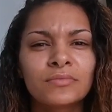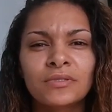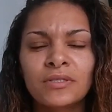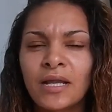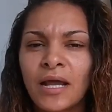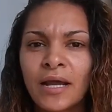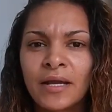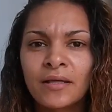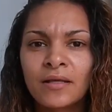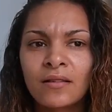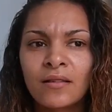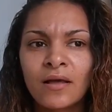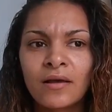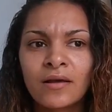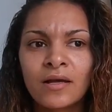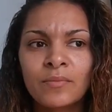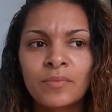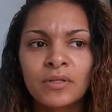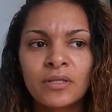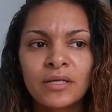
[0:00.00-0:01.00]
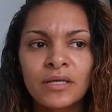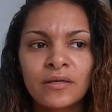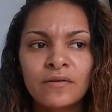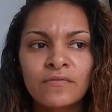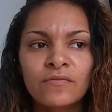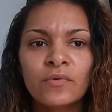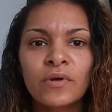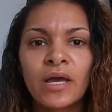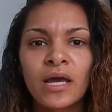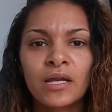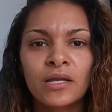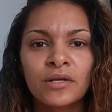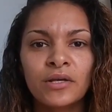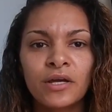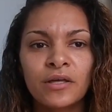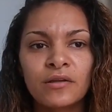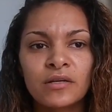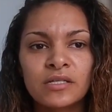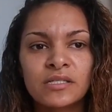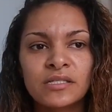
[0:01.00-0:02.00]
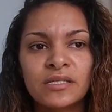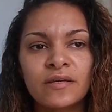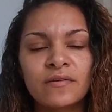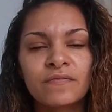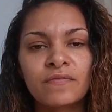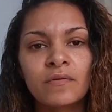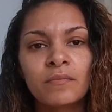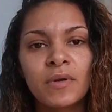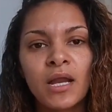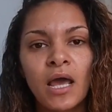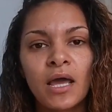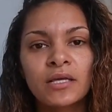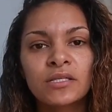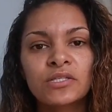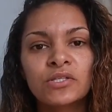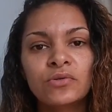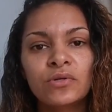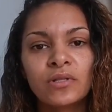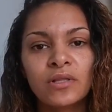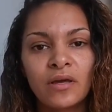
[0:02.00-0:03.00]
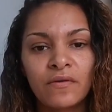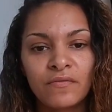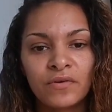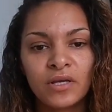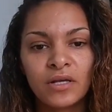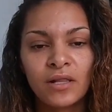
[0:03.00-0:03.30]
9 o'clock, I believe, we had another sit from 9 to 11